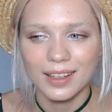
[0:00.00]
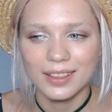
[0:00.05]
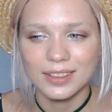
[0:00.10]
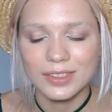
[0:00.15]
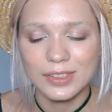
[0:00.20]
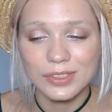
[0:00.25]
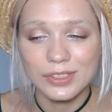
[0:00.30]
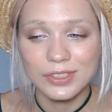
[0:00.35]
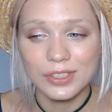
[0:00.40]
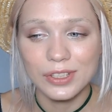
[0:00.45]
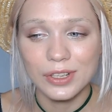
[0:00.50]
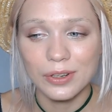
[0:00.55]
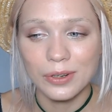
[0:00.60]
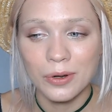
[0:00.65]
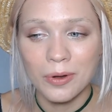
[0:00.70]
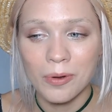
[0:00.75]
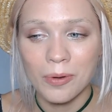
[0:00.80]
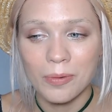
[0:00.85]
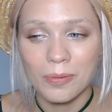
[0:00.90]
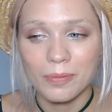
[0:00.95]

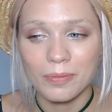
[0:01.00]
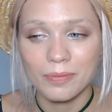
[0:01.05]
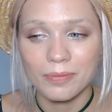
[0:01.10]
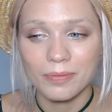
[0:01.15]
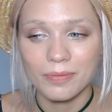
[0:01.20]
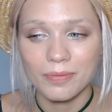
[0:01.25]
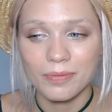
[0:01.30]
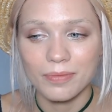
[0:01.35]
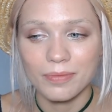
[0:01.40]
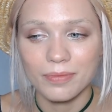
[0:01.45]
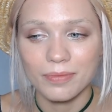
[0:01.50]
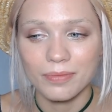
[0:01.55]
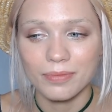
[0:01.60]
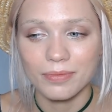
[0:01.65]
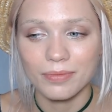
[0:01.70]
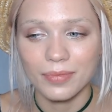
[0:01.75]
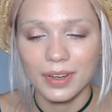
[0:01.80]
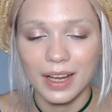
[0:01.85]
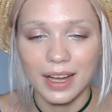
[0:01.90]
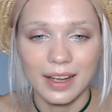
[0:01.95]
so
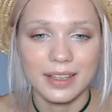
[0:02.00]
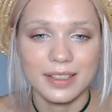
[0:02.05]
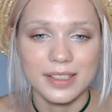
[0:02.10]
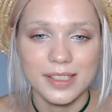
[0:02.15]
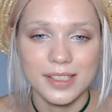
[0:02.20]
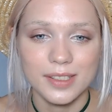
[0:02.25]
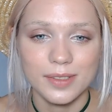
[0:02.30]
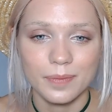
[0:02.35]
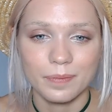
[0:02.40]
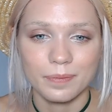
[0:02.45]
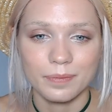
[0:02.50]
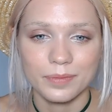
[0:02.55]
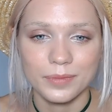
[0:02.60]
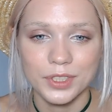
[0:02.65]
guys